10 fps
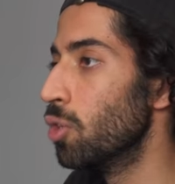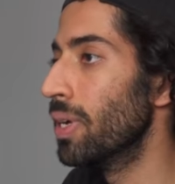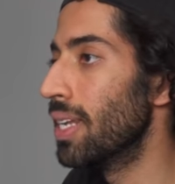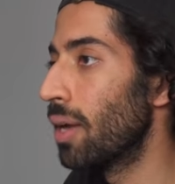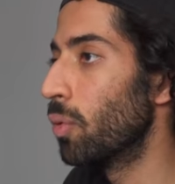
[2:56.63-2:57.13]
You and
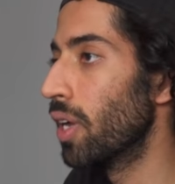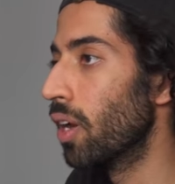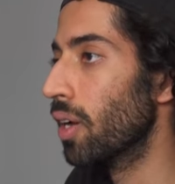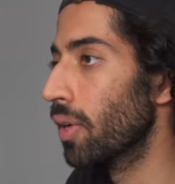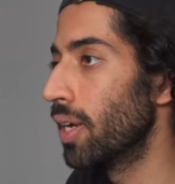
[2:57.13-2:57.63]
my dad were in
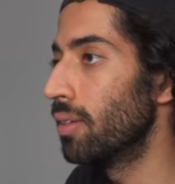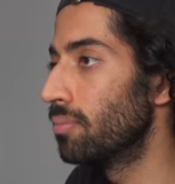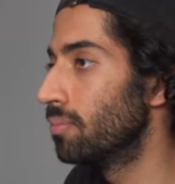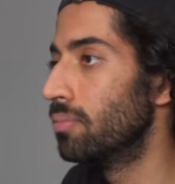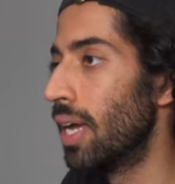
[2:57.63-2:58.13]
on it, right?
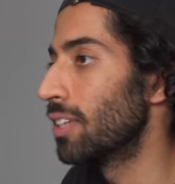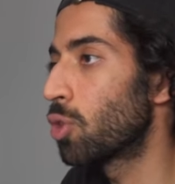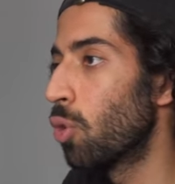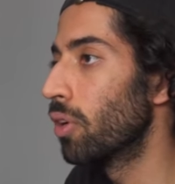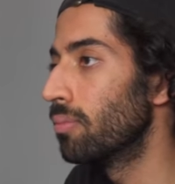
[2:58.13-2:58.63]

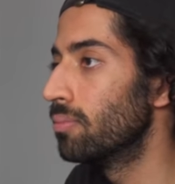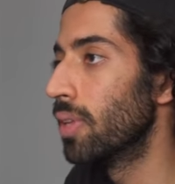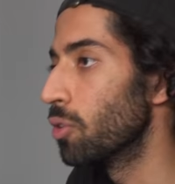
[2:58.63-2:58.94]
Escort.